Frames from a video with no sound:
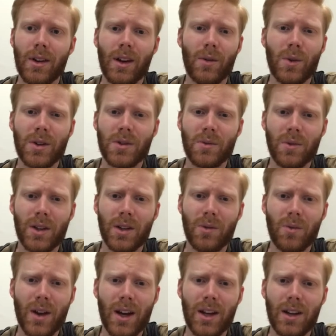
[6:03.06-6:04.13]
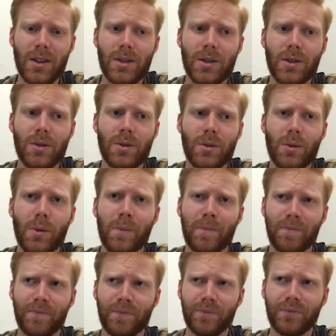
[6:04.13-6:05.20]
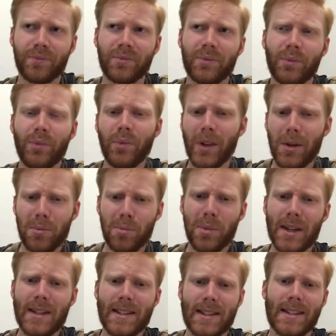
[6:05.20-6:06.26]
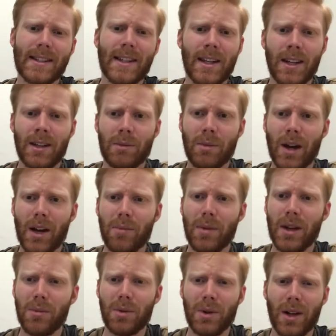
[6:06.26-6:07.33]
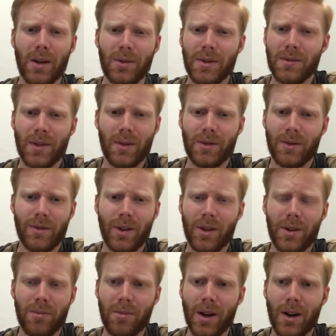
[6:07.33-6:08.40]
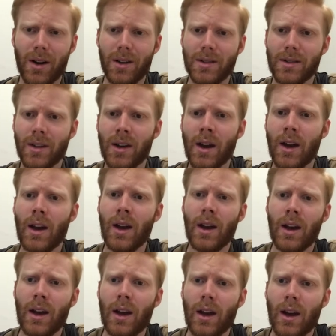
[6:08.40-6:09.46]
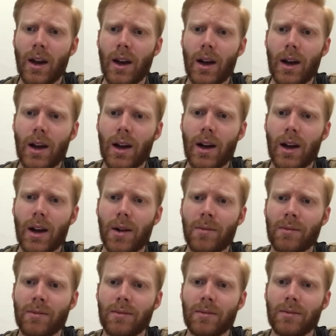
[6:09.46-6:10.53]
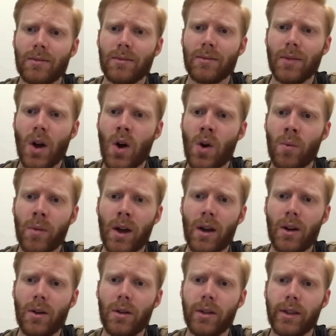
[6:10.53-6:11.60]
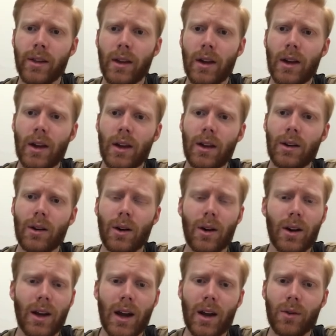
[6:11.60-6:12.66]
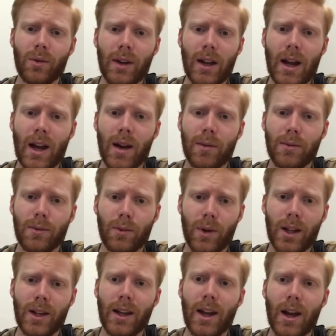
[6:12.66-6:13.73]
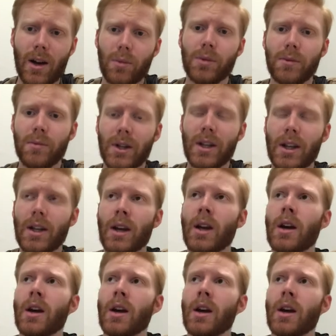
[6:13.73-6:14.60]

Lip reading: and I wasn't really ready to be seen by people. I was very embarrassed. Home health and cardiac rehab really helped me